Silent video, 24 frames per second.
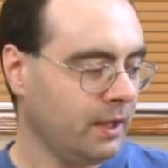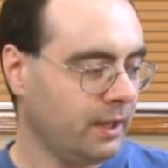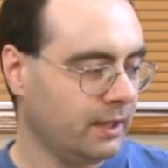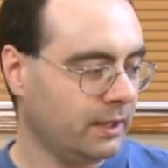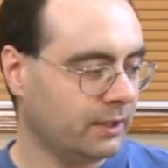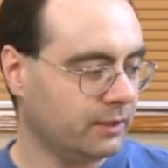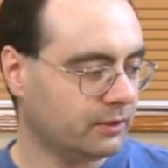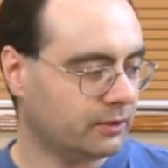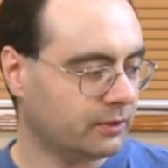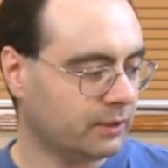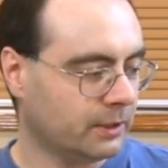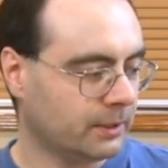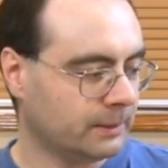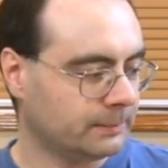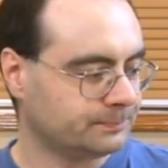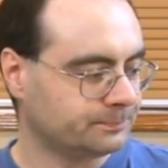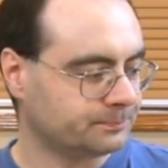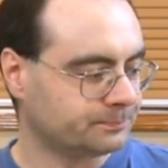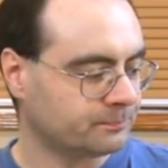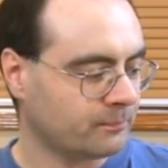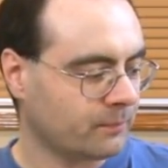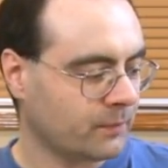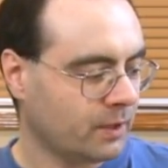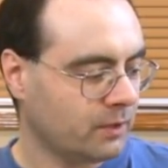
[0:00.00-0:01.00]
And
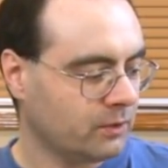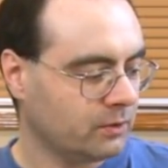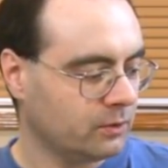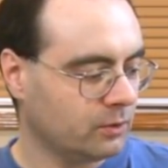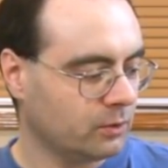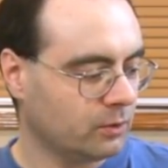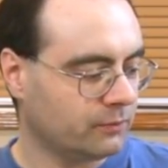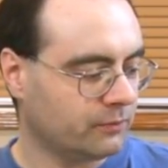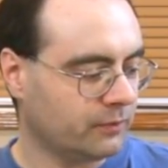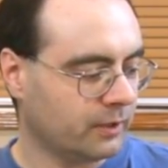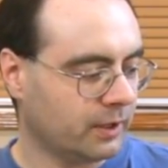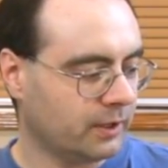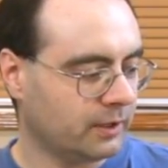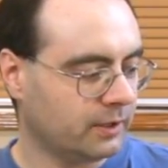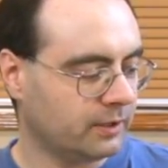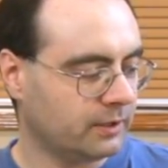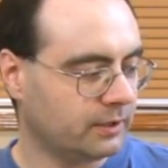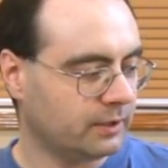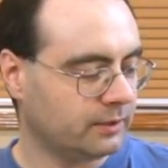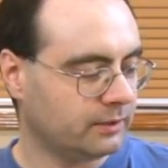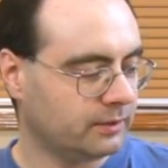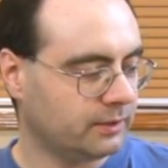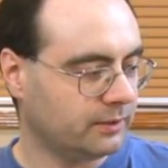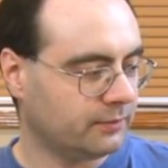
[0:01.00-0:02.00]
um, you know, if
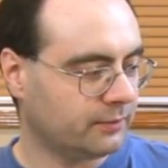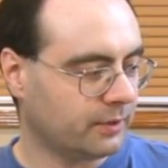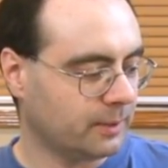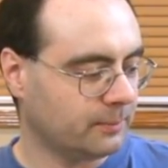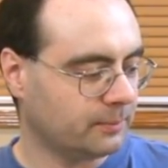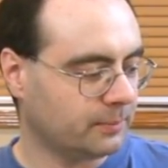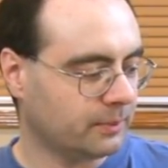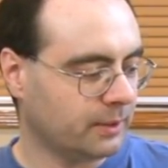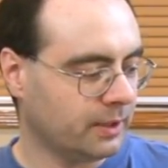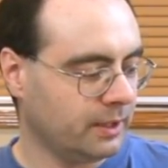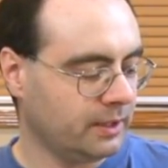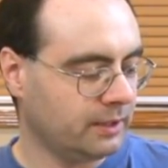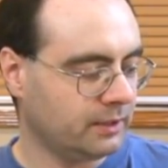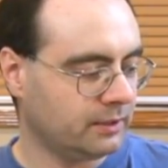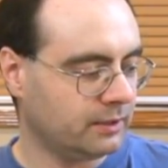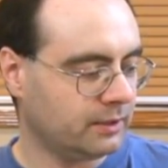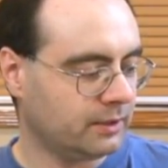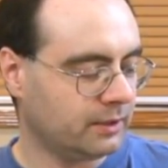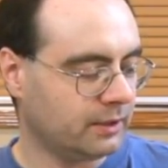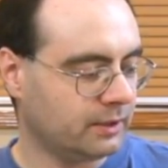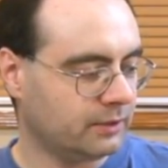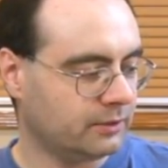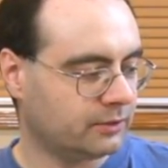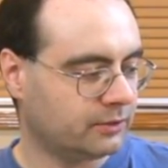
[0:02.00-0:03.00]
I if I'm playing
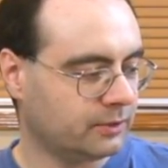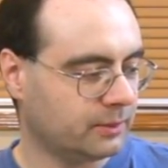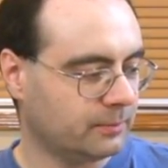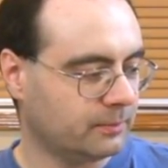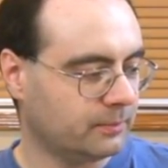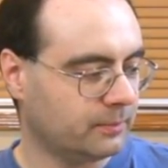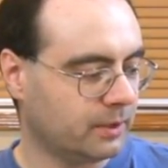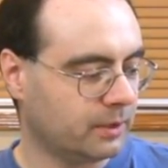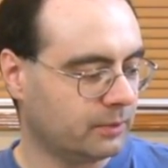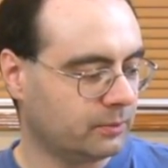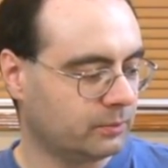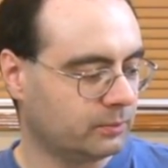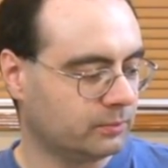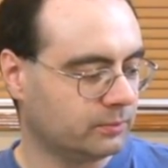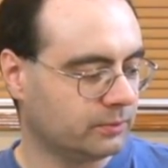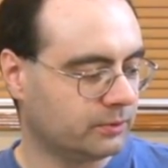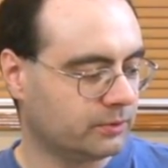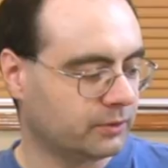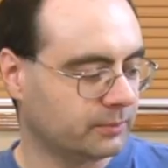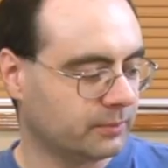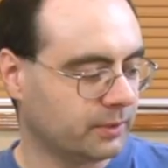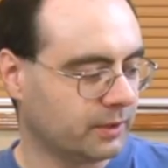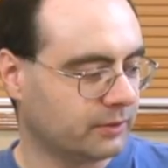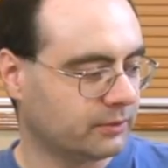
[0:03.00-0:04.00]
uh, some uh,
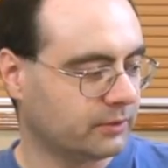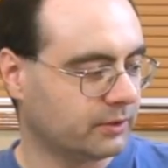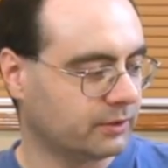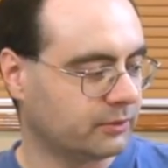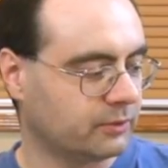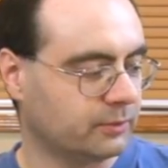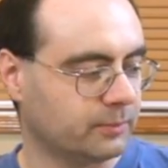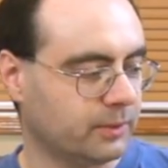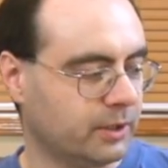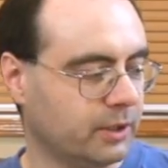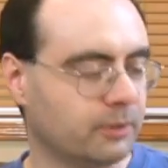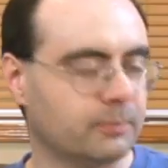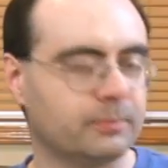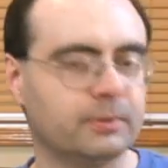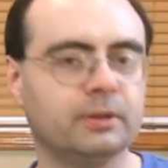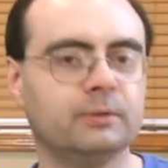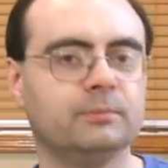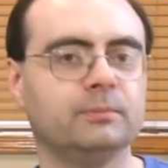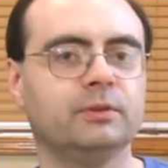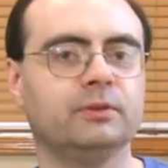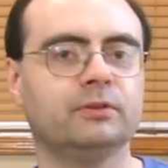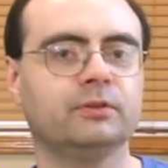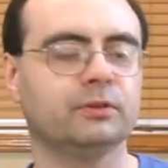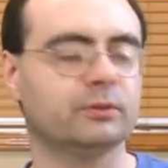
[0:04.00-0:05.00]
sometimes like some
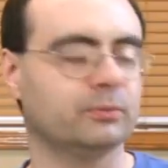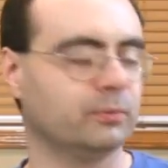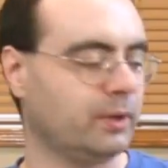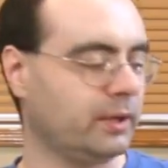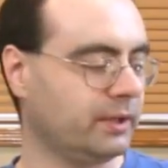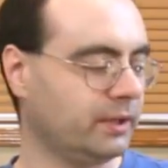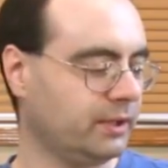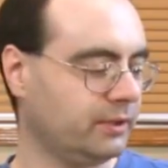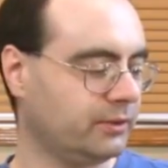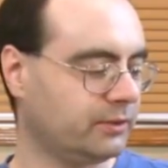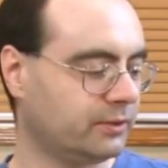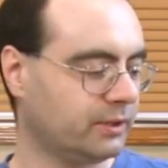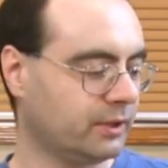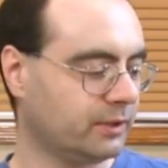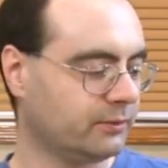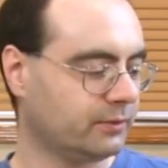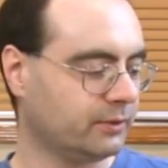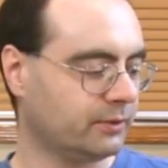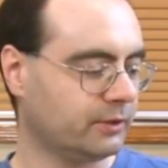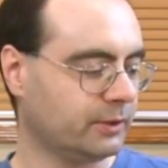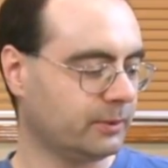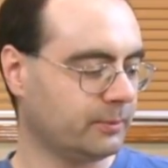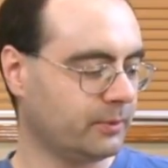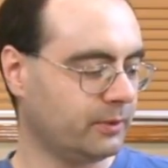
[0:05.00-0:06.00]
Caribbean music, reggae
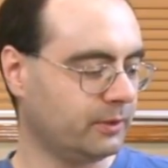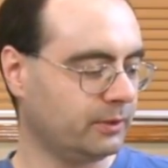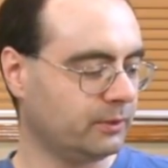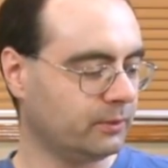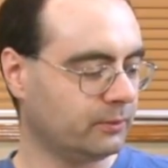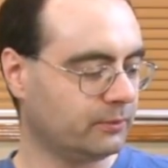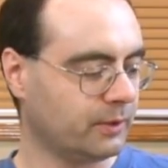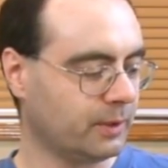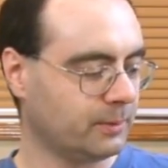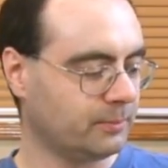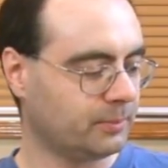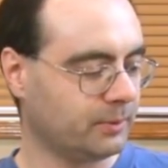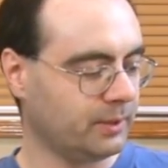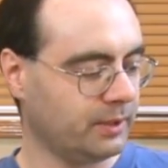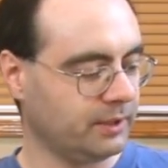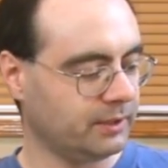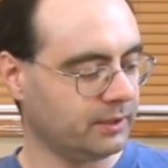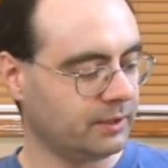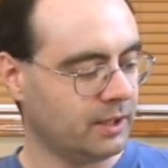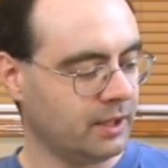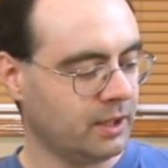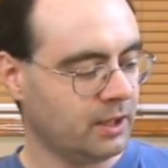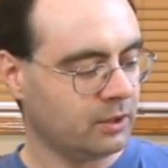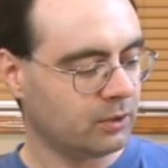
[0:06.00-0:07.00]
stuff or something, you know, if I'm
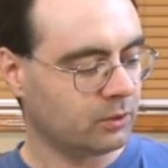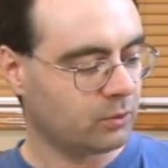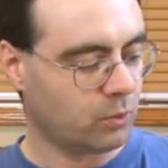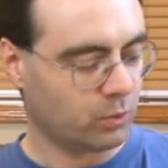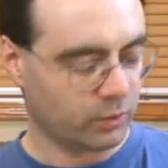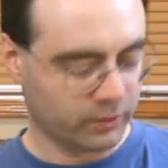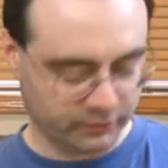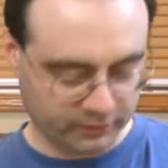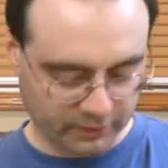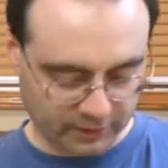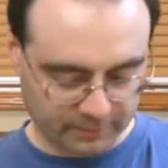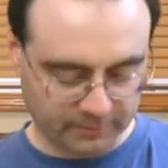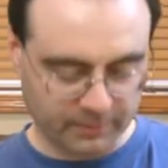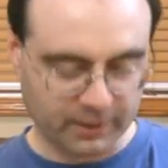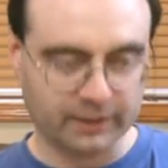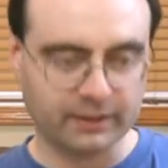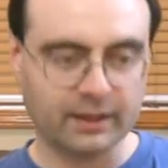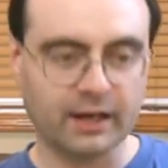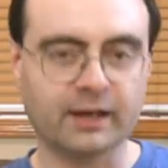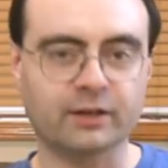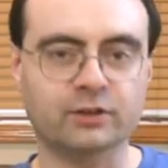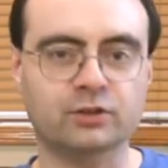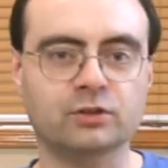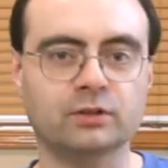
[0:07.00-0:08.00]
playing chords, I
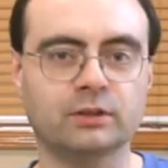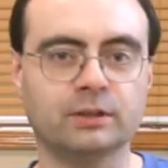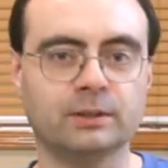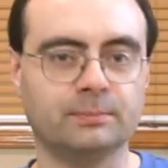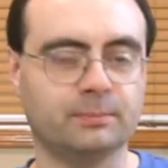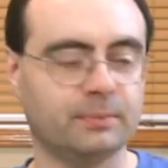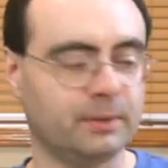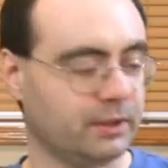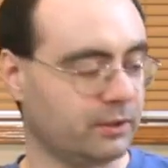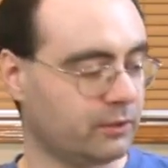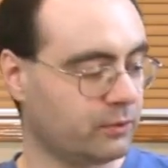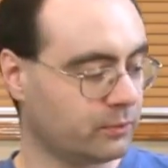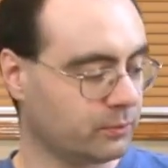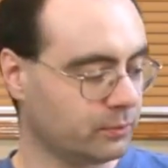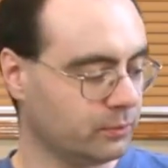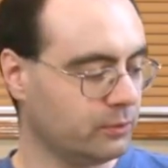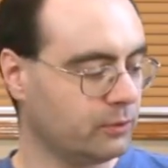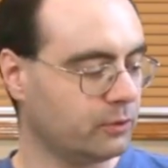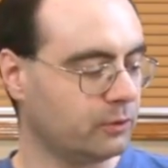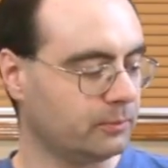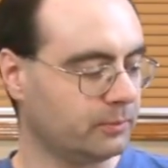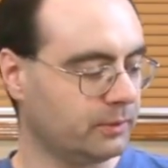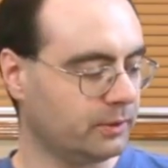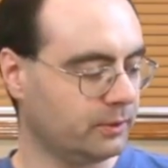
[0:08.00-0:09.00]
might actually pick
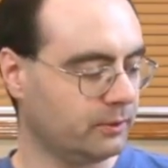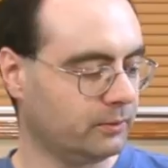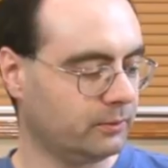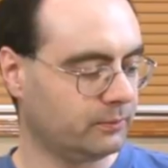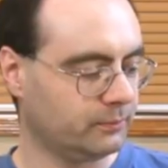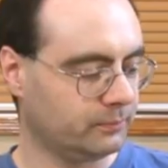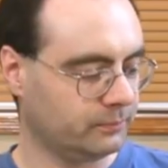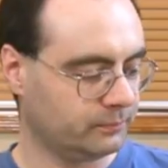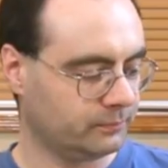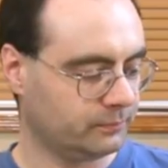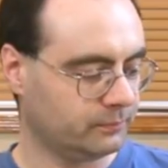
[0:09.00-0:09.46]
through them, you know,